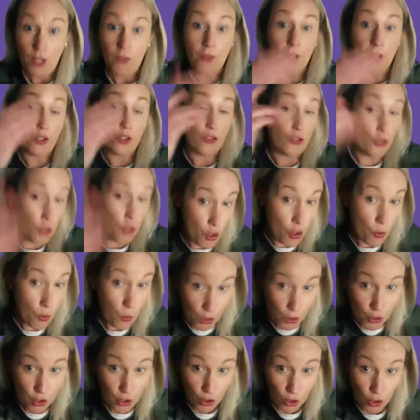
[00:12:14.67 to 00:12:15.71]
that you
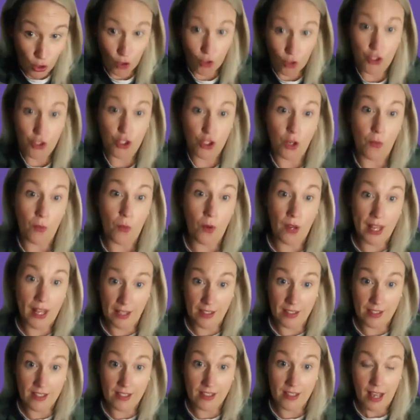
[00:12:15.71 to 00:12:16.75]
would do on someone
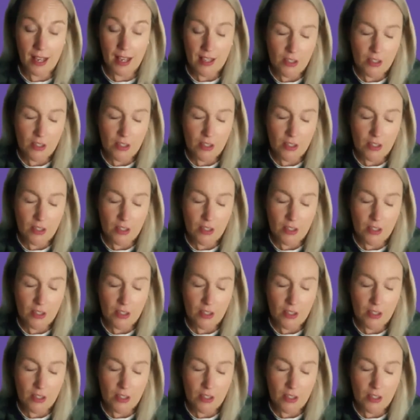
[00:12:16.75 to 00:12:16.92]
else